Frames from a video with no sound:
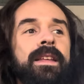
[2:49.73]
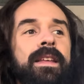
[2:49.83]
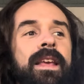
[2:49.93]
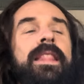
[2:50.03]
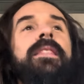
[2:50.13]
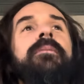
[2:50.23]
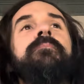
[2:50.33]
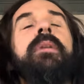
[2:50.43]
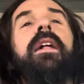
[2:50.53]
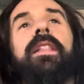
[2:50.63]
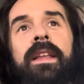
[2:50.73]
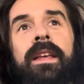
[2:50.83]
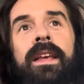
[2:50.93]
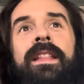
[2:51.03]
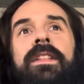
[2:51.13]
in the
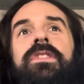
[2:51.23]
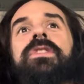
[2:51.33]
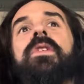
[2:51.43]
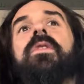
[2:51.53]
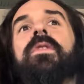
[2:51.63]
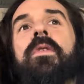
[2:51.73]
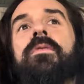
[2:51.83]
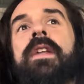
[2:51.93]
melody, in the solo,